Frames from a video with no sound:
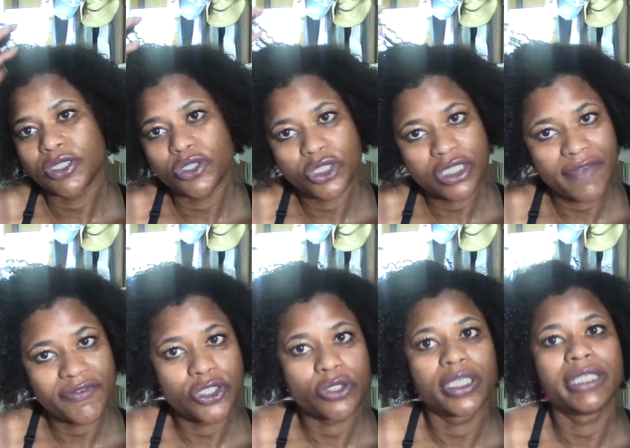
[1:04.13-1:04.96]
you just have
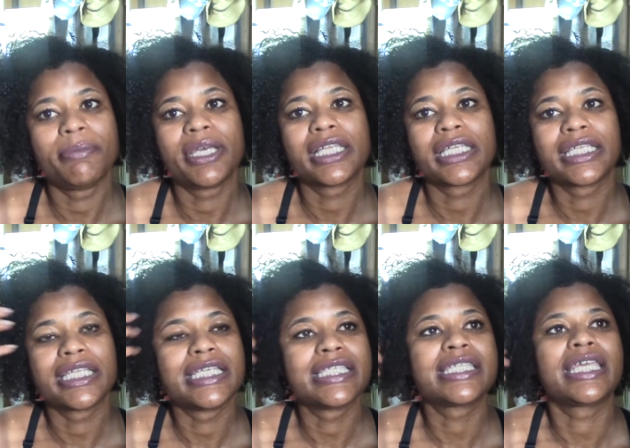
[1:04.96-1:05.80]
to join the mailing
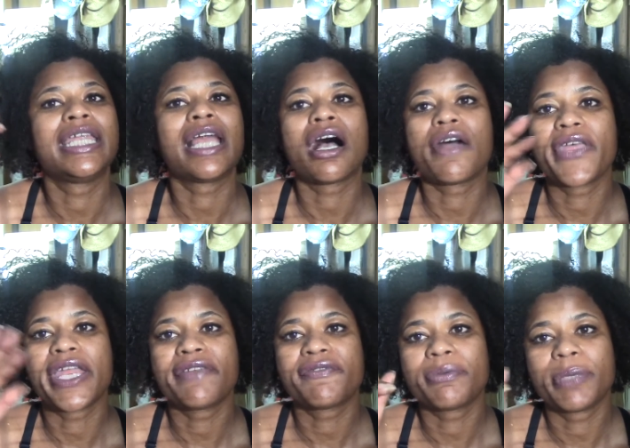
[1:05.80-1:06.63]
list, and all that
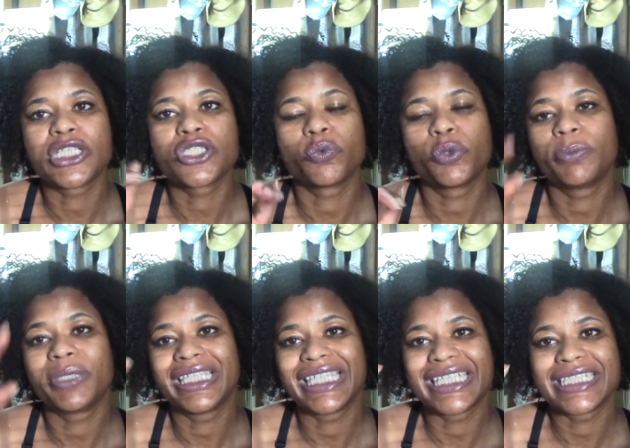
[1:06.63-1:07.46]
information will be
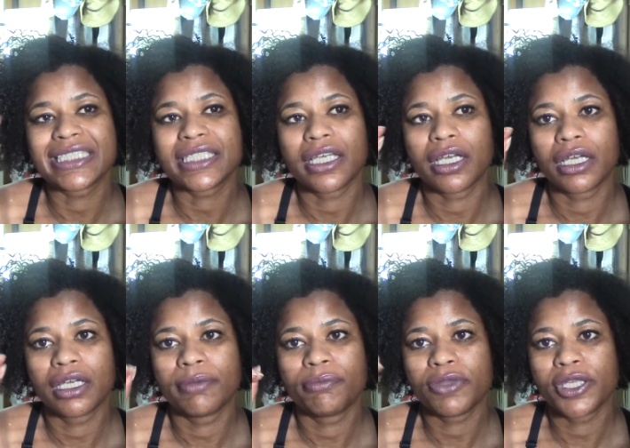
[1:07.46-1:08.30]
linked.
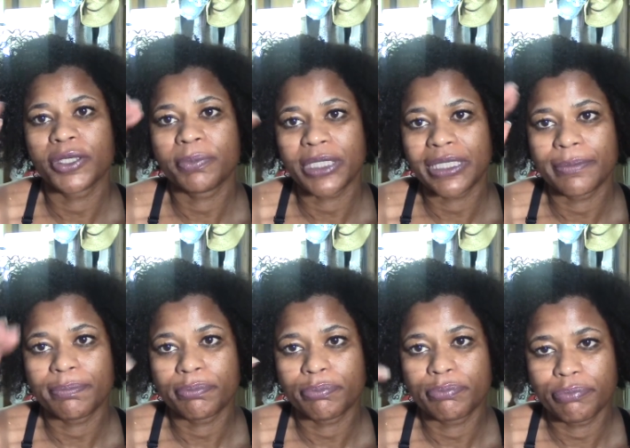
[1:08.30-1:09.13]
It'll be
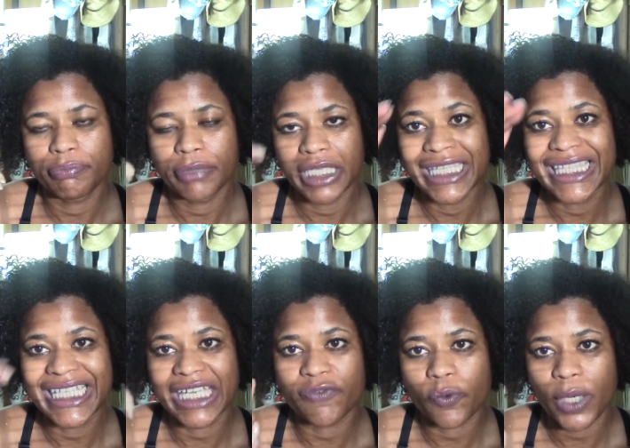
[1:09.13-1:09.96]
in the
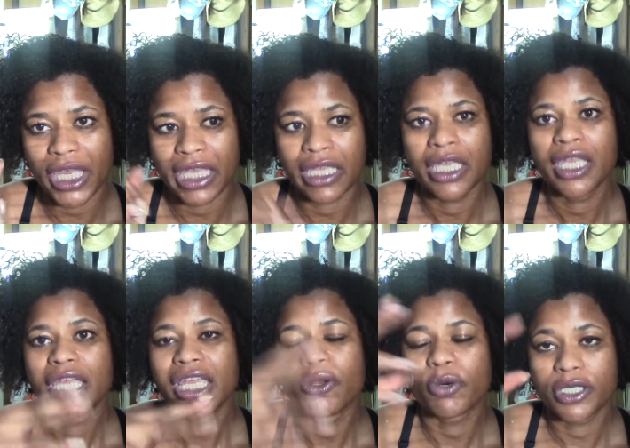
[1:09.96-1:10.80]
giveaway
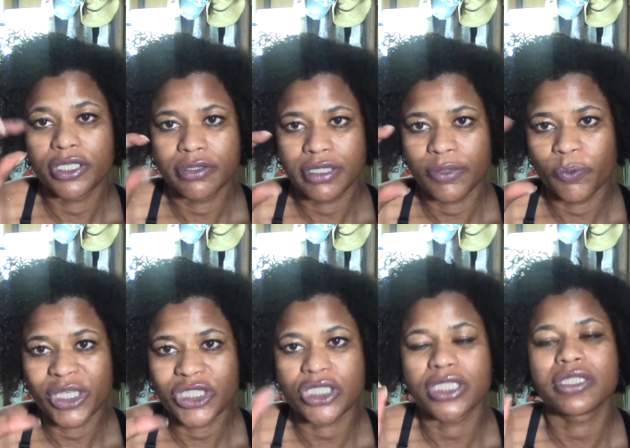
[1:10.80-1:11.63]
the
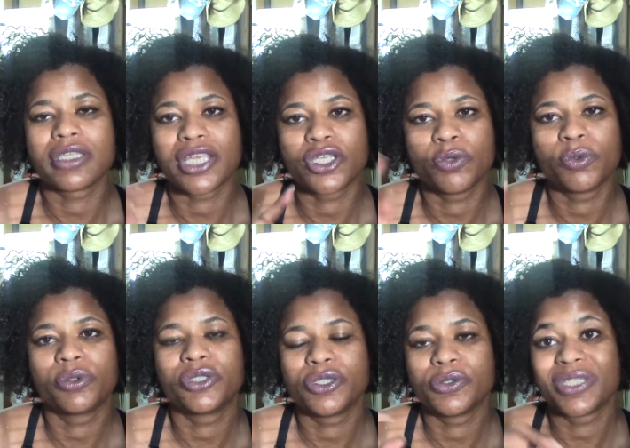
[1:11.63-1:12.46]
widget that you will
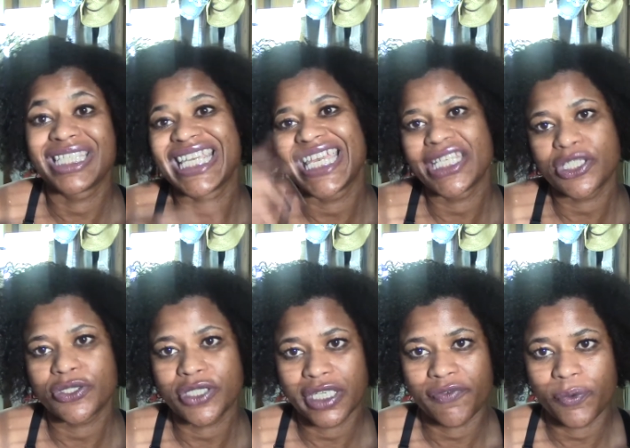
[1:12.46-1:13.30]
use to enter
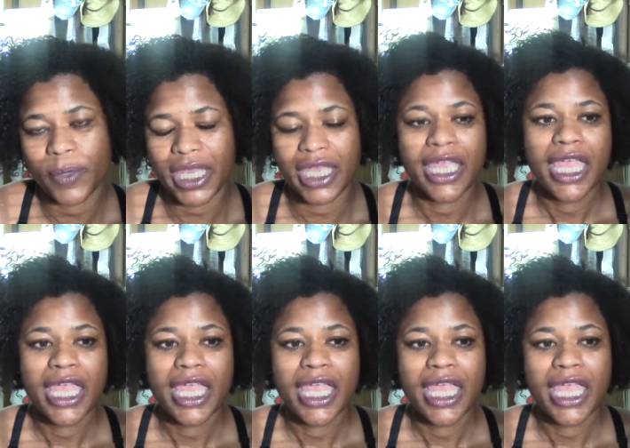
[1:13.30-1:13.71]
the giveaway.